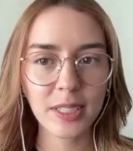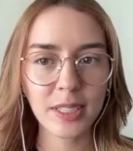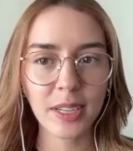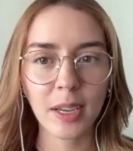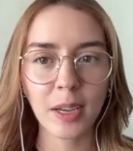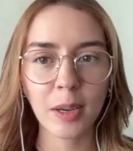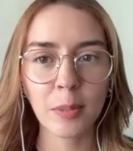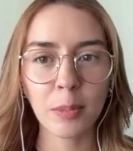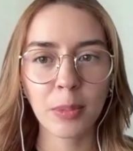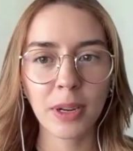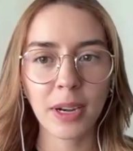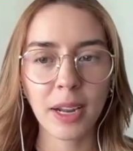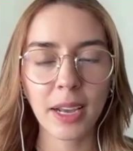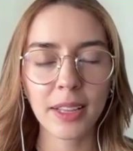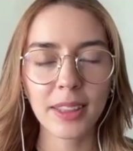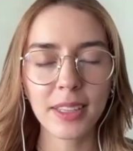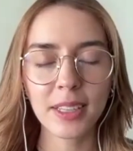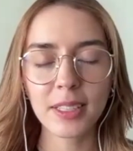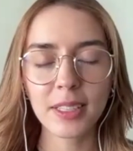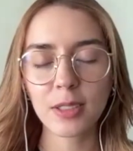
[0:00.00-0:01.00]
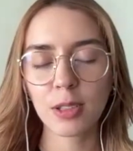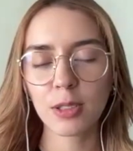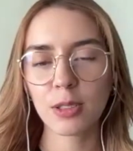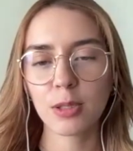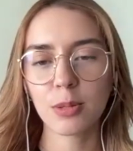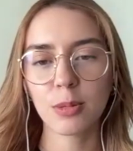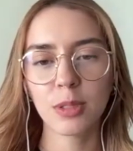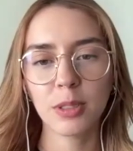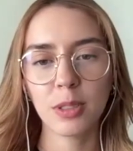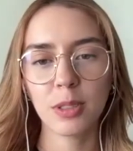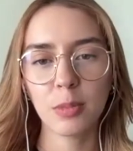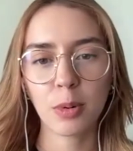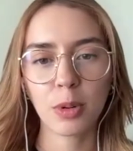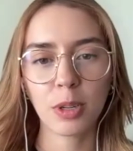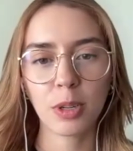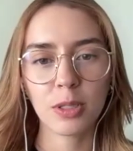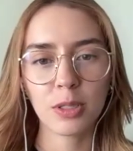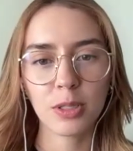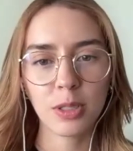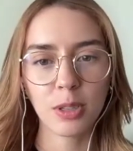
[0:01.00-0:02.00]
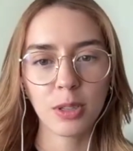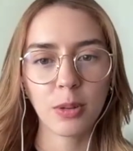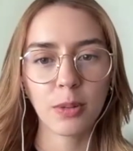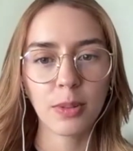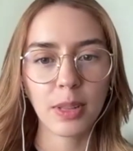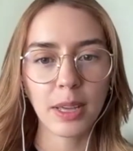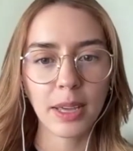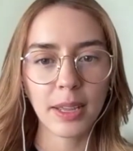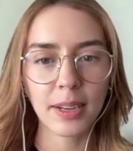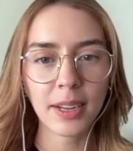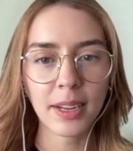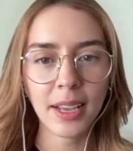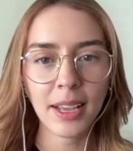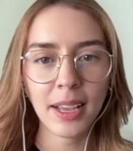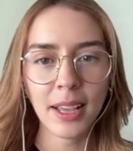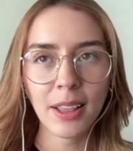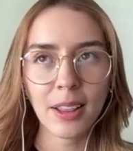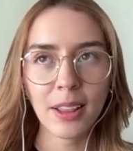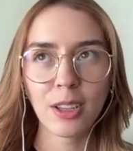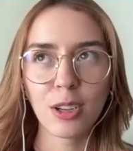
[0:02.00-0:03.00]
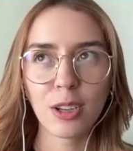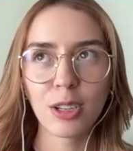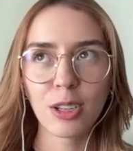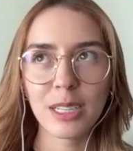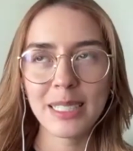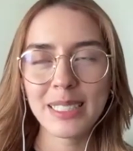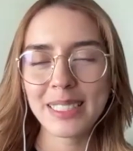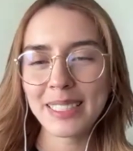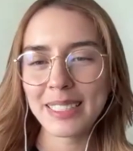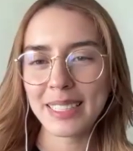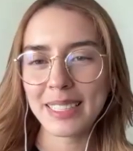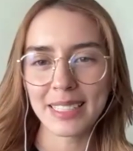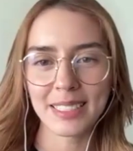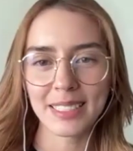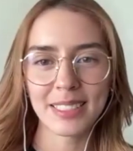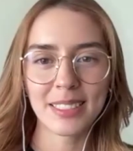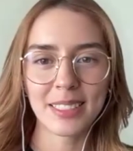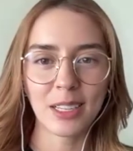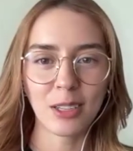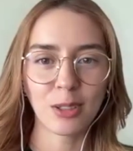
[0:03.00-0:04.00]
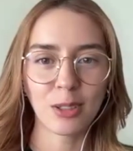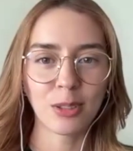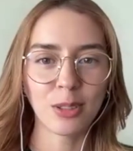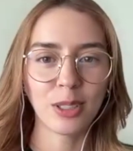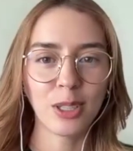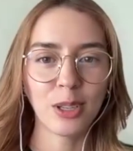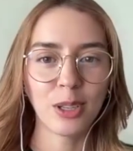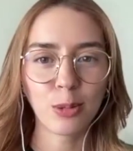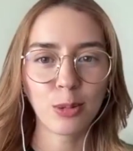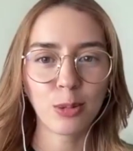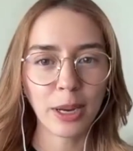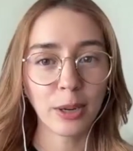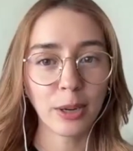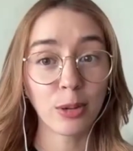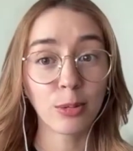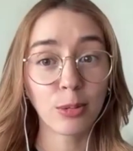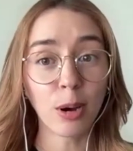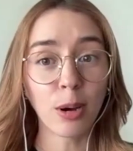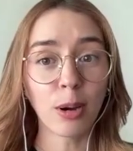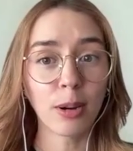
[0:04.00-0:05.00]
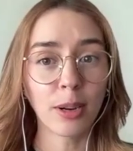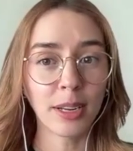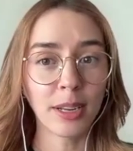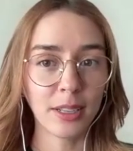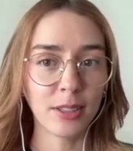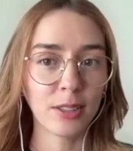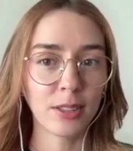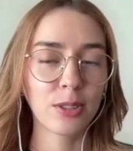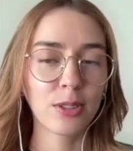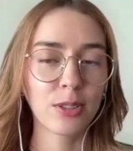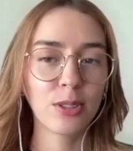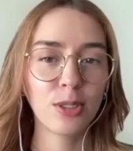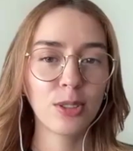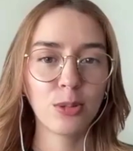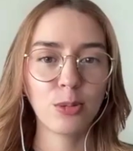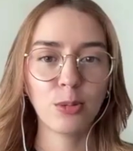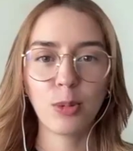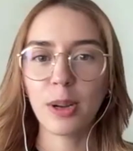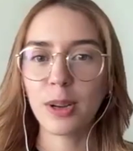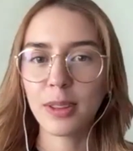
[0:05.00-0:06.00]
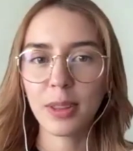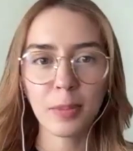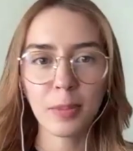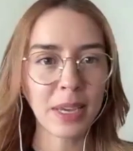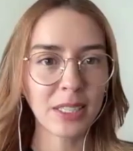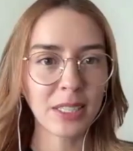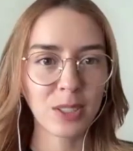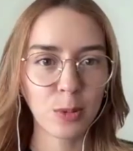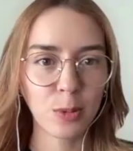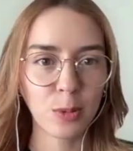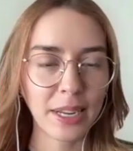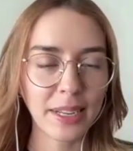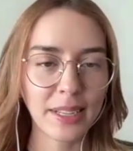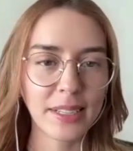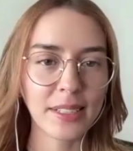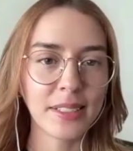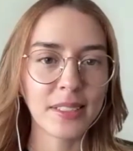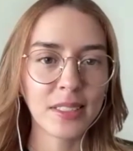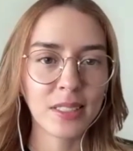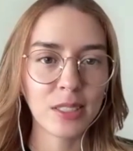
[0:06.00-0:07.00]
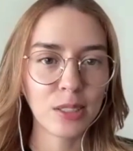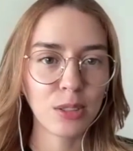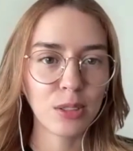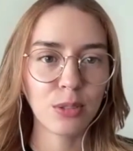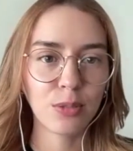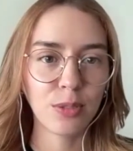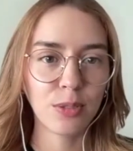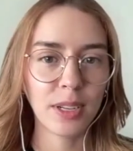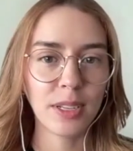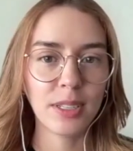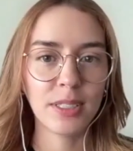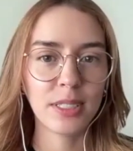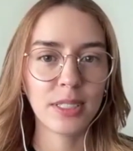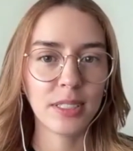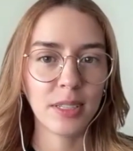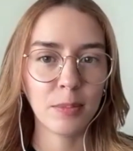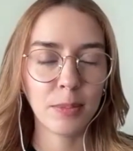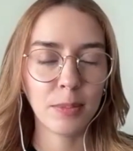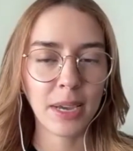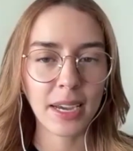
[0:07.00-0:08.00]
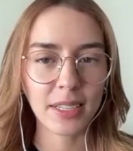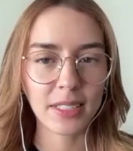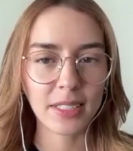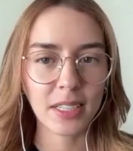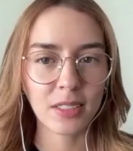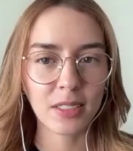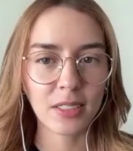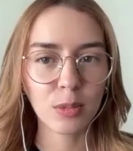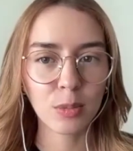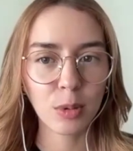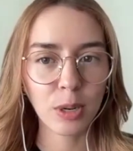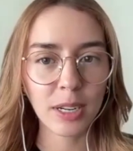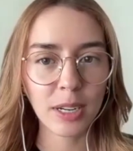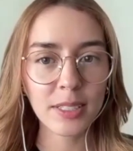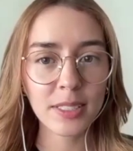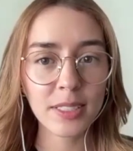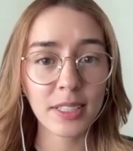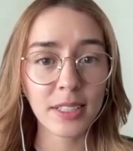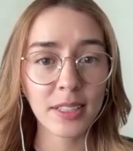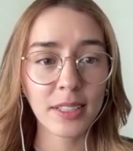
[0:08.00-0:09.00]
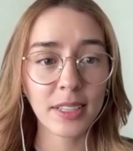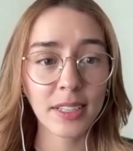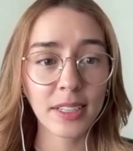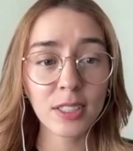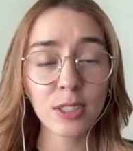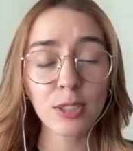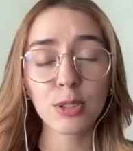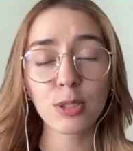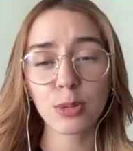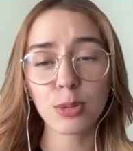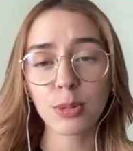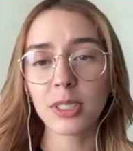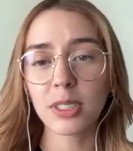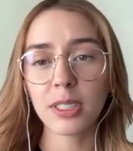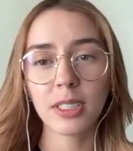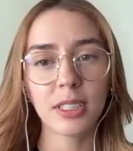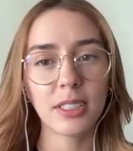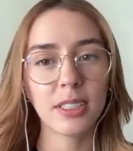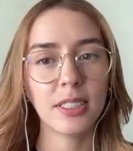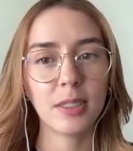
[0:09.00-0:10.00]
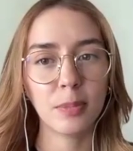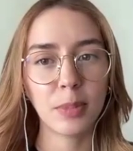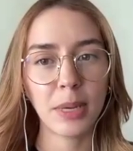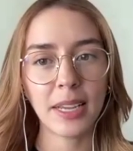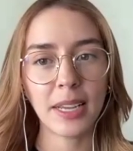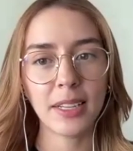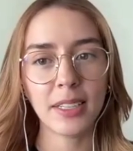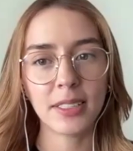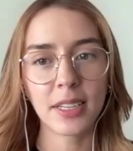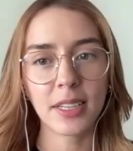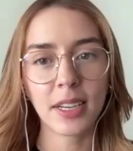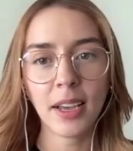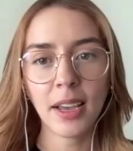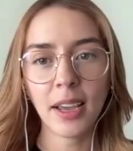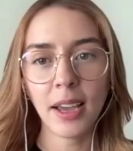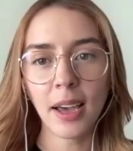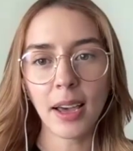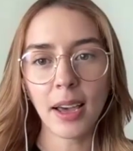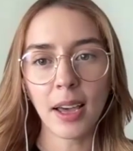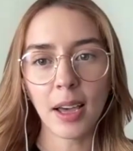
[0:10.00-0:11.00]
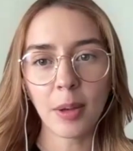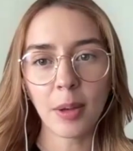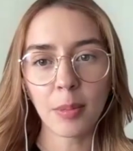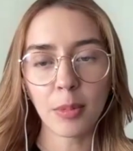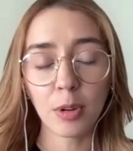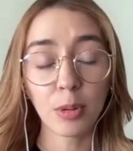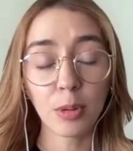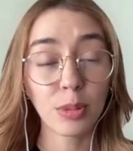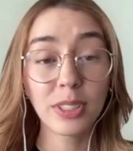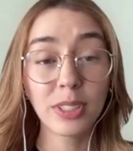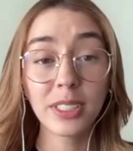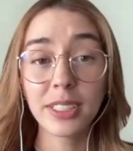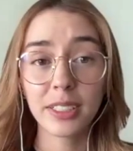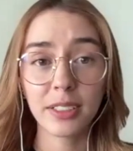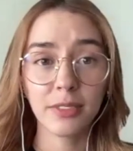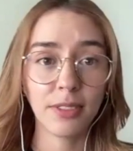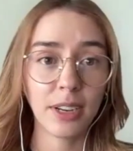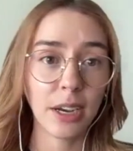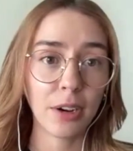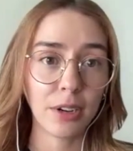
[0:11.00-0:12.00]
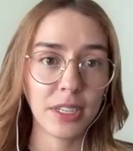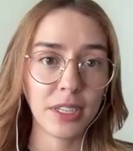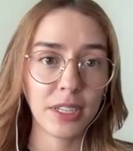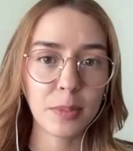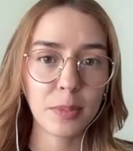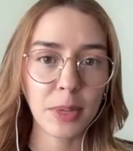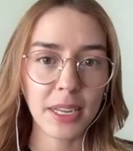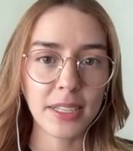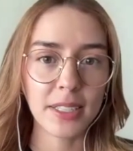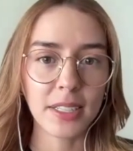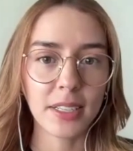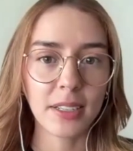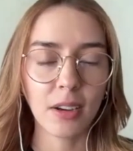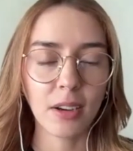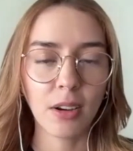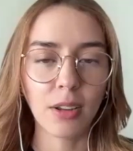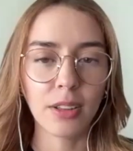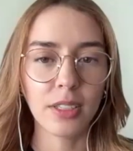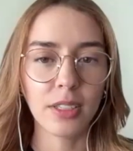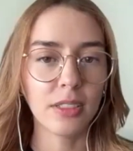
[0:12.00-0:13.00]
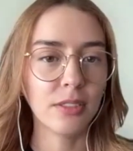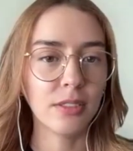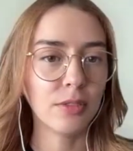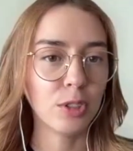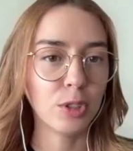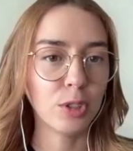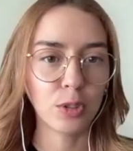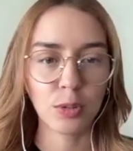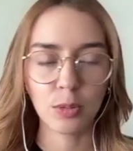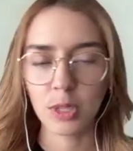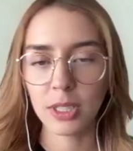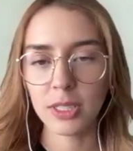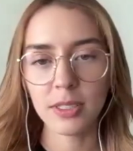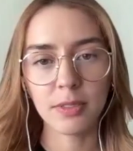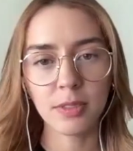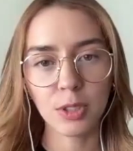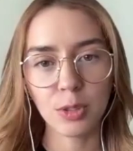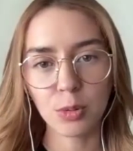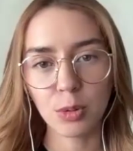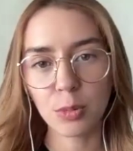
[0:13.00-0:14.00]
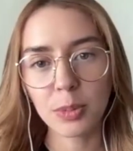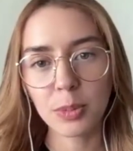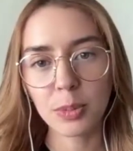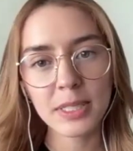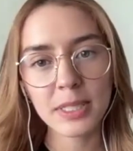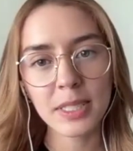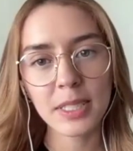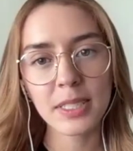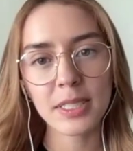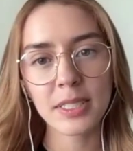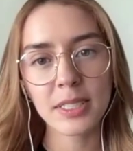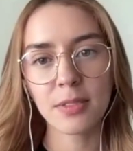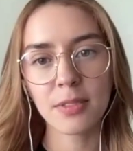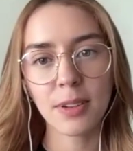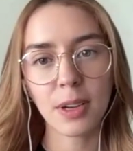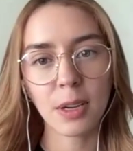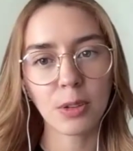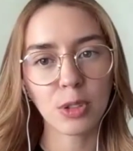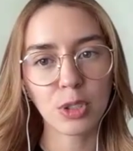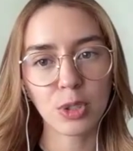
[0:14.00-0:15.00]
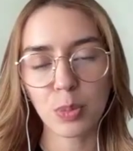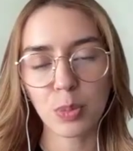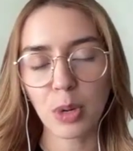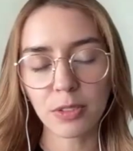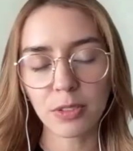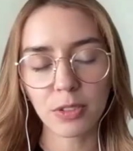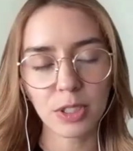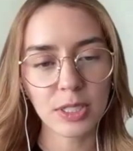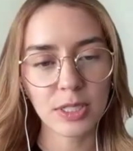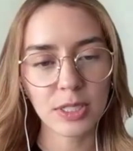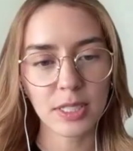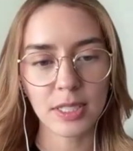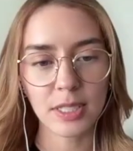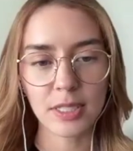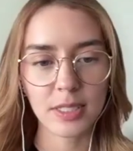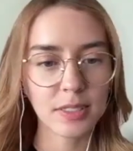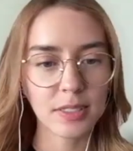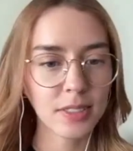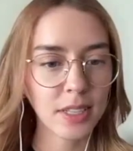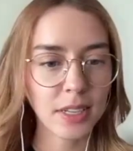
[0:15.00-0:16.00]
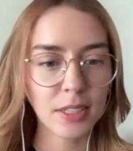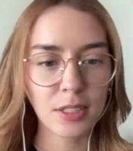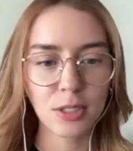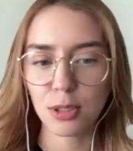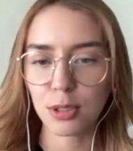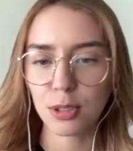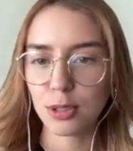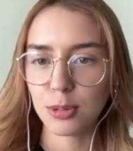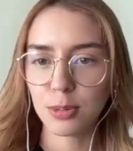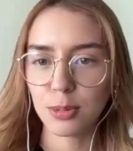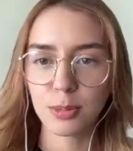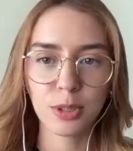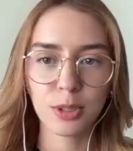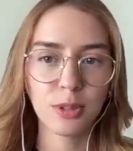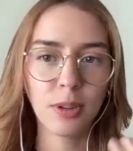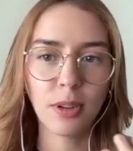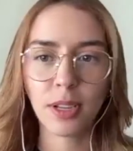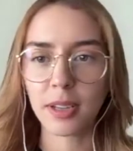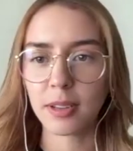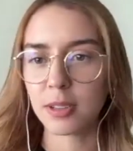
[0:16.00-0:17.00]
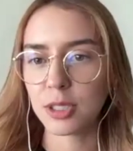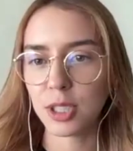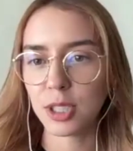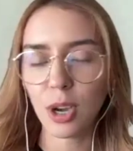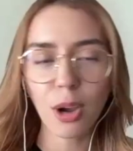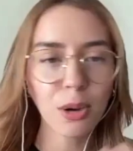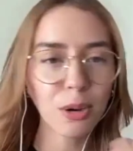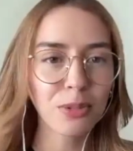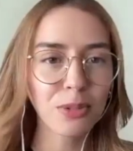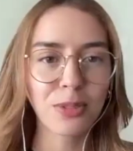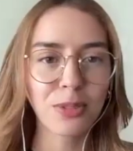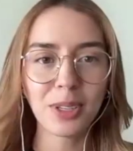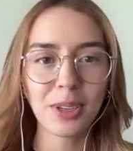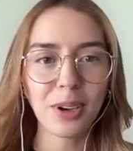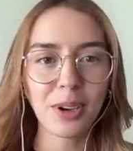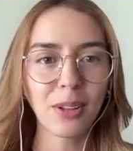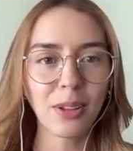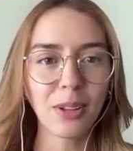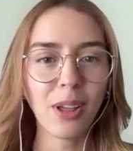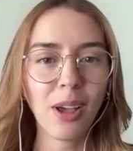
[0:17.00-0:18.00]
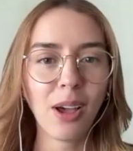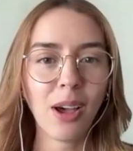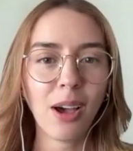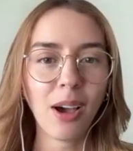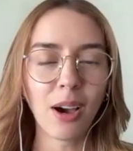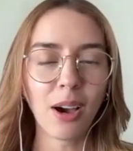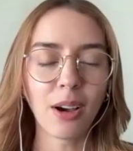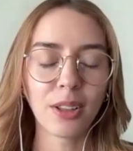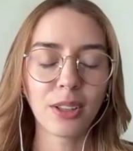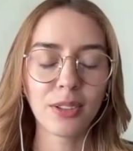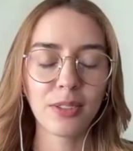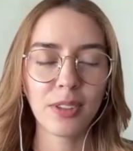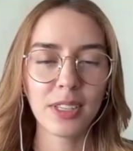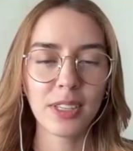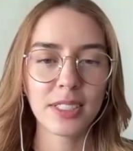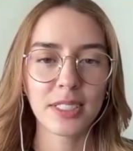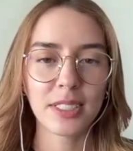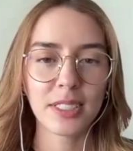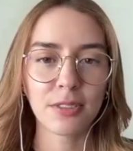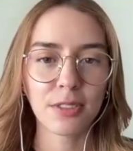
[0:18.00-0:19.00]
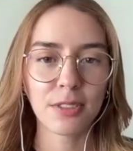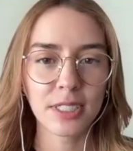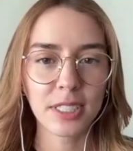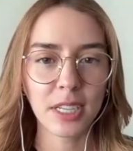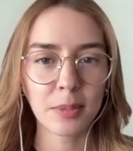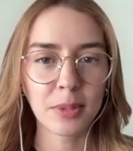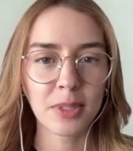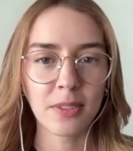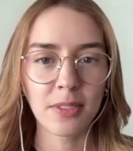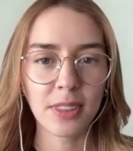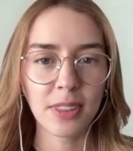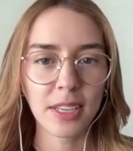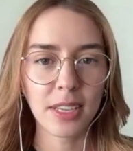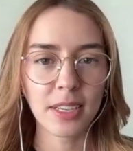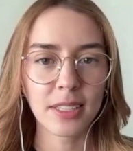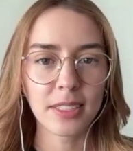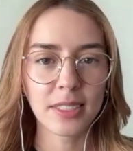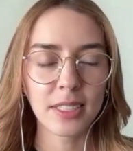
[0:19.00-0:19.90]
But I think it's also really important to note that there isn't necessarily a right or wrong answer to what the best way is to fund an impact enterprise. And the answer is really going to depend, or really going to vary depending on the individual business, the founder's preferences, the sector, geography, all of these different types of things.